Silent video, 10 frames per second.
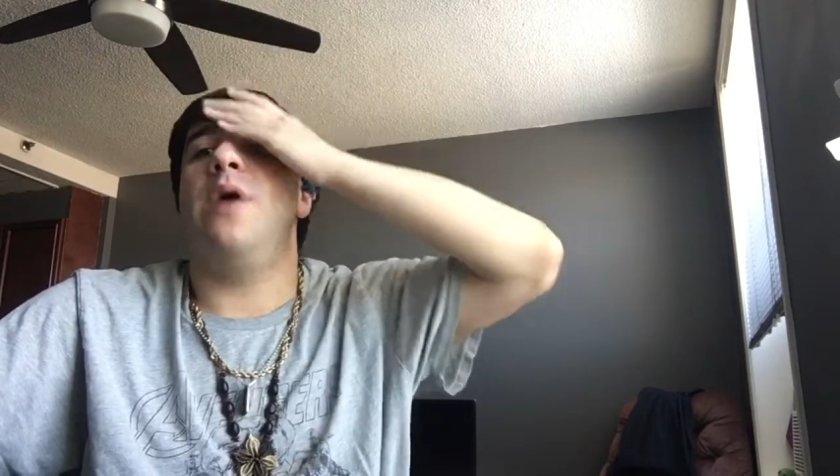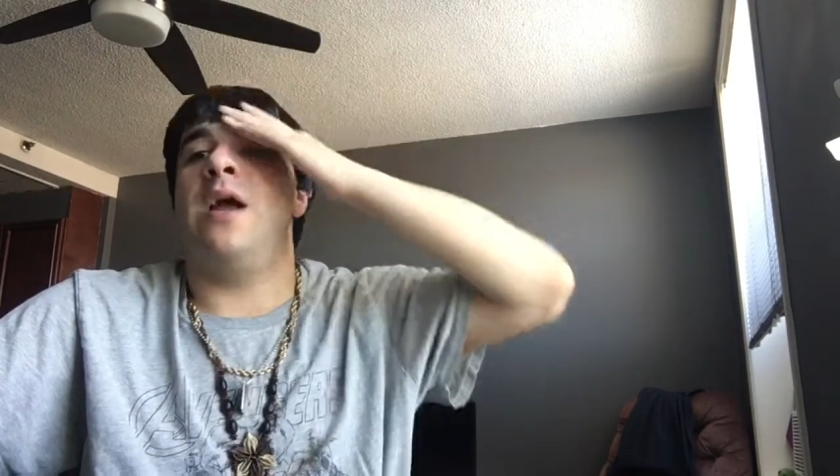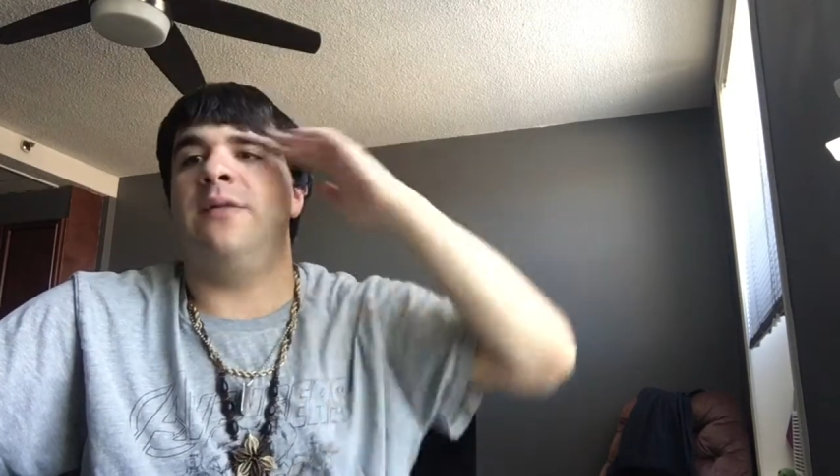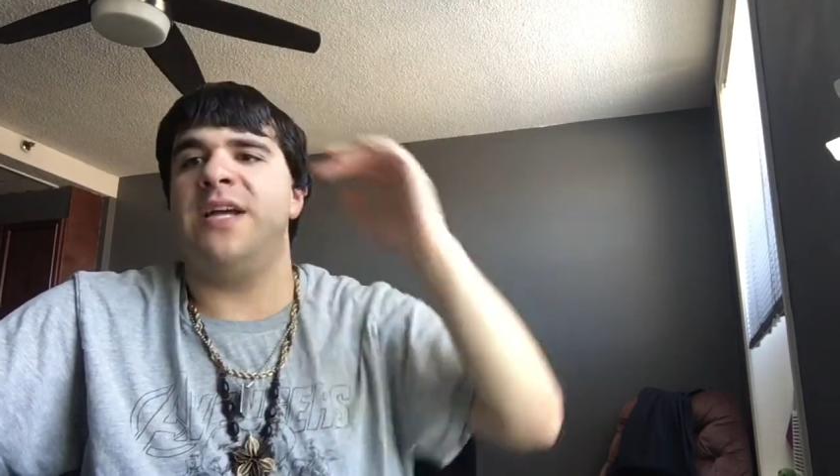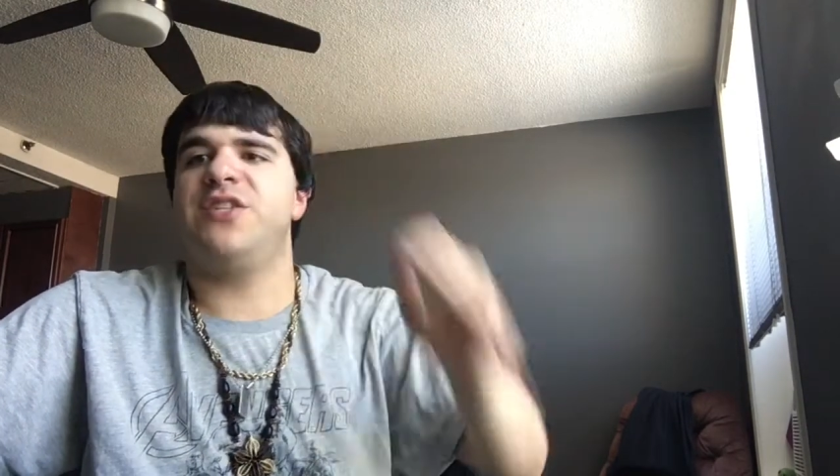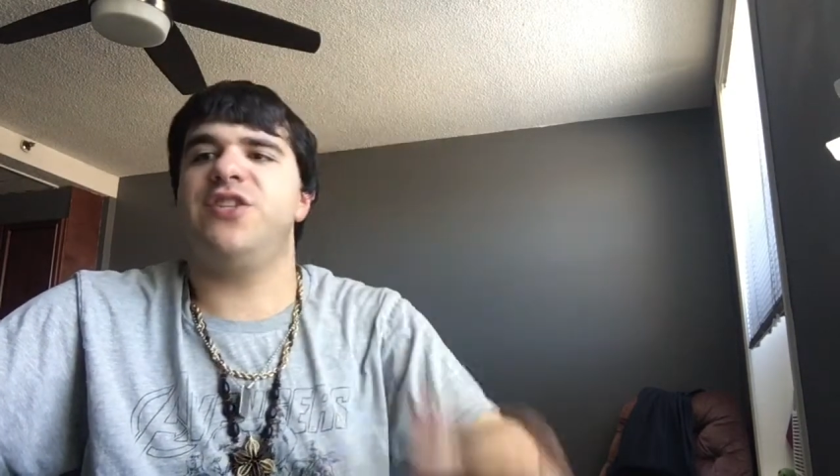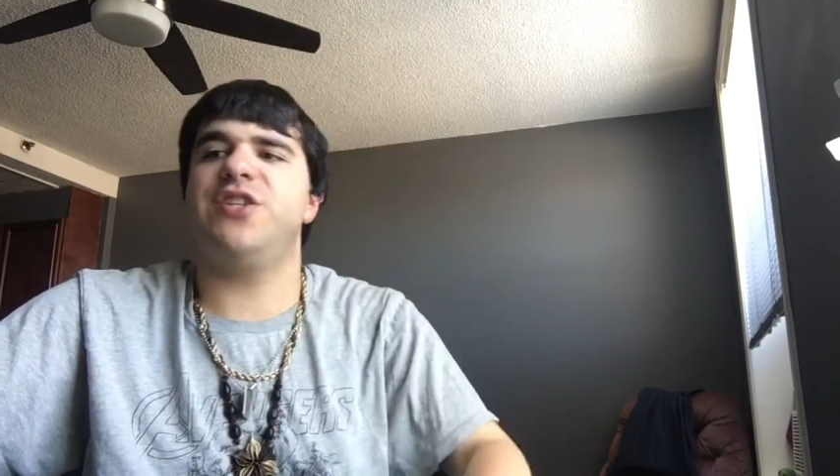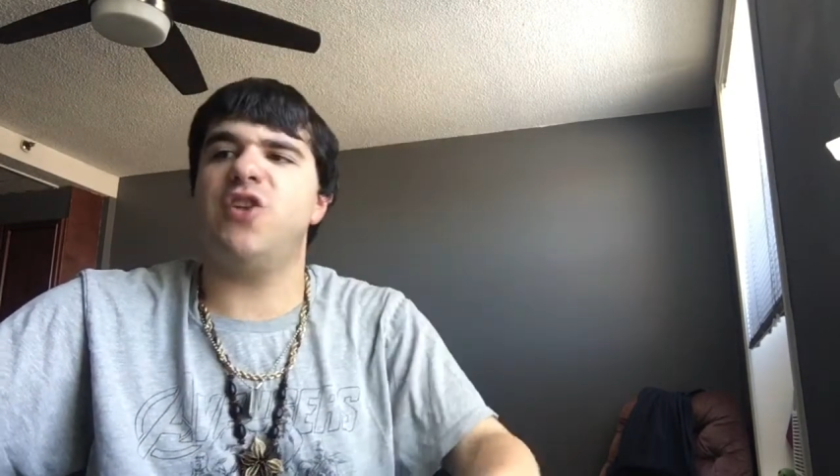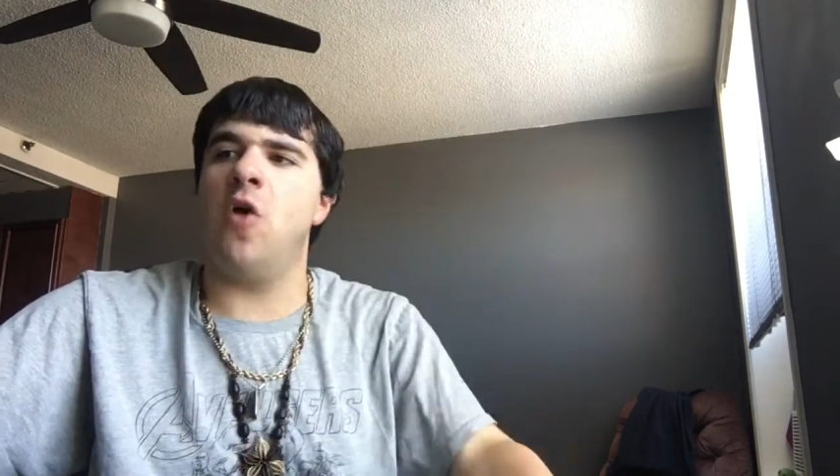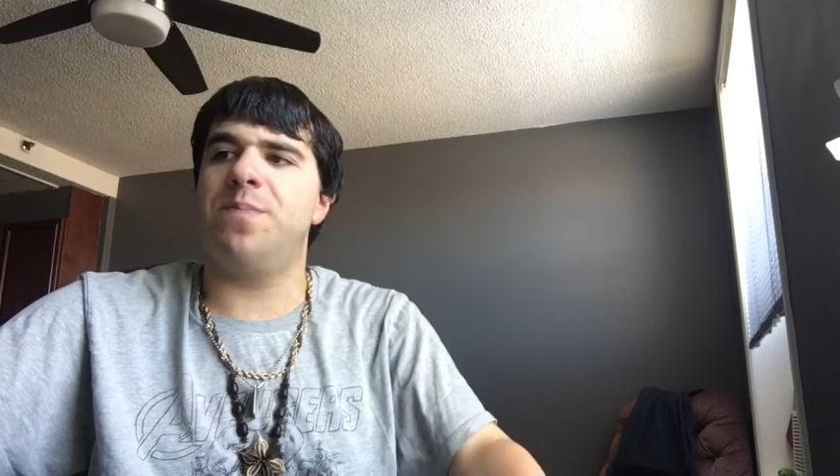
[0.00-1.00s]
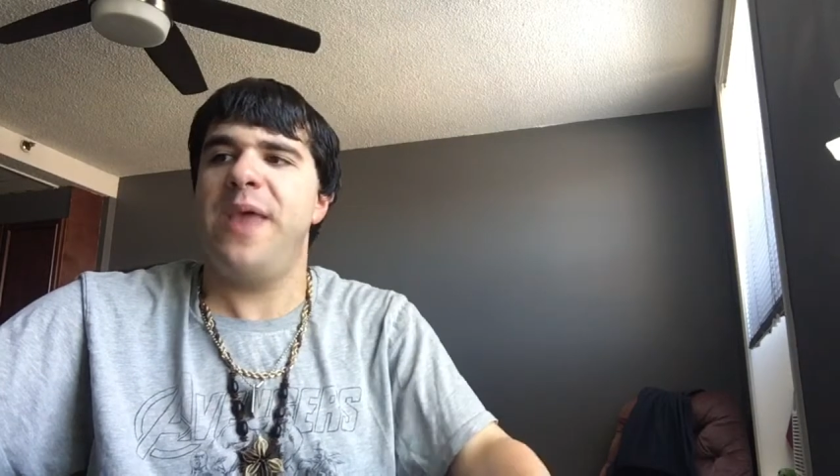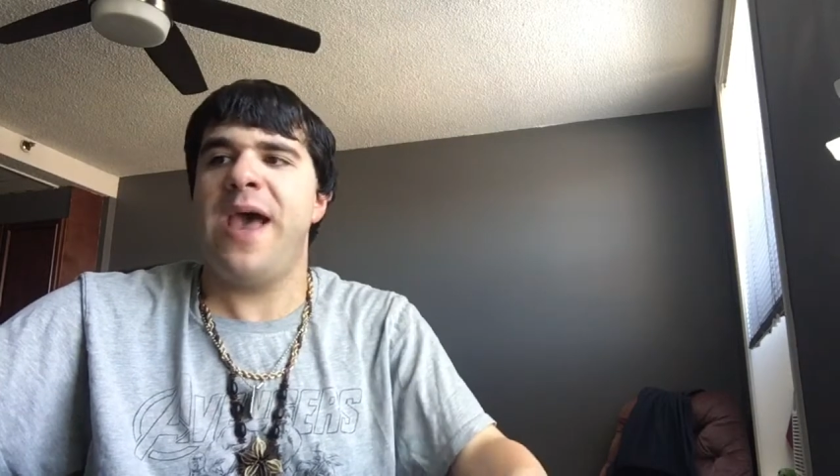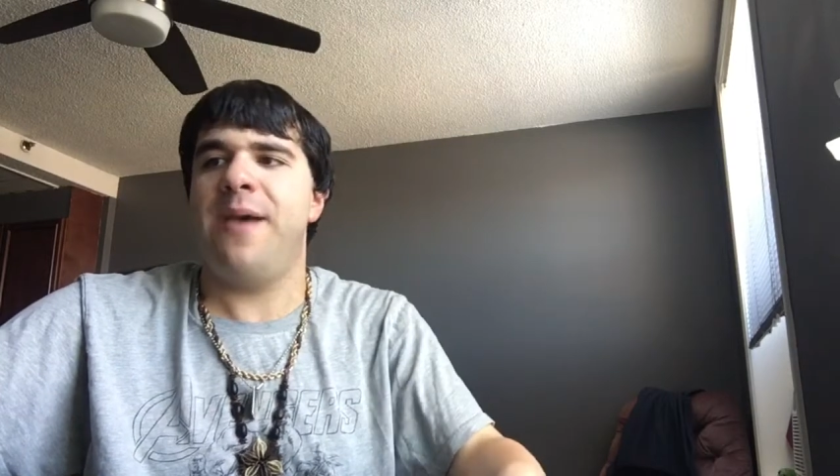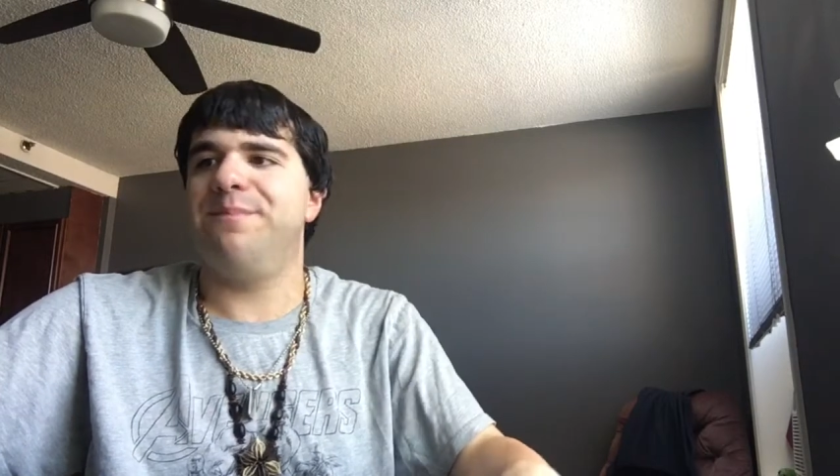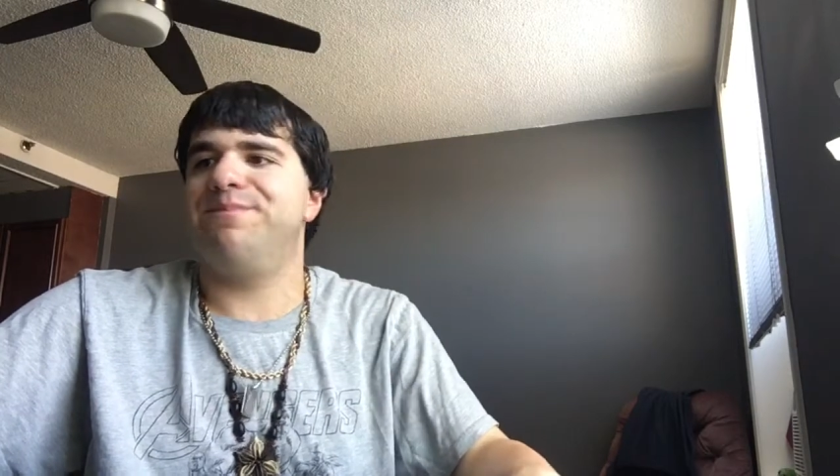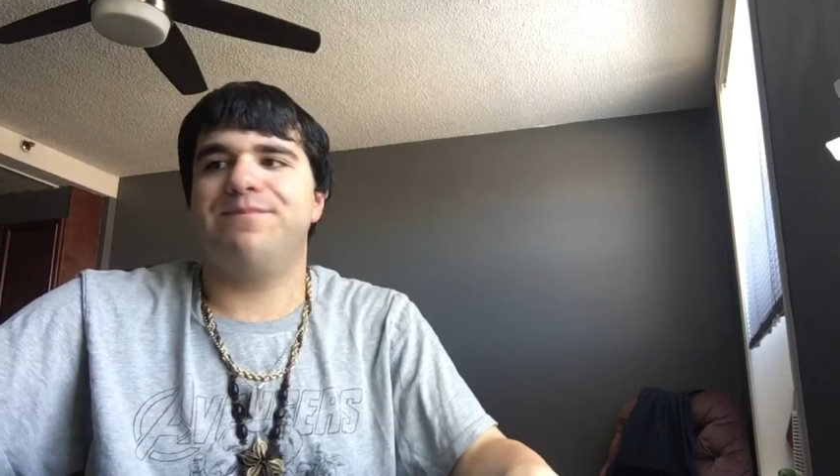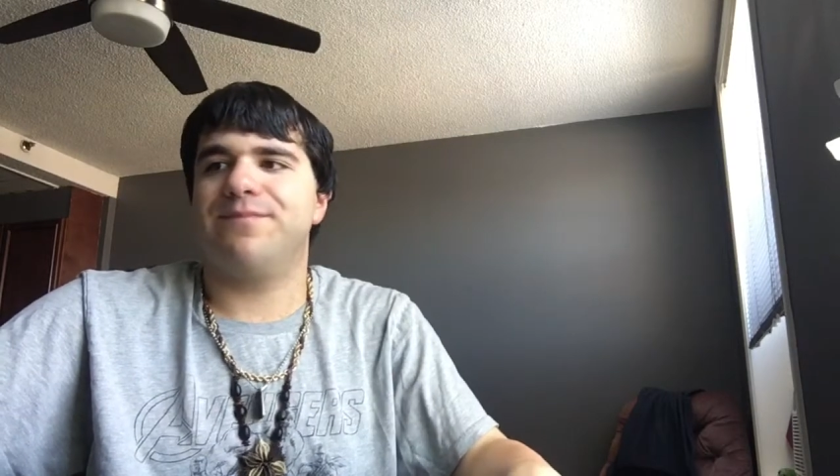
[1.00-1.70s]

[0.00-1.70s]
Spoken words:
let's just hope that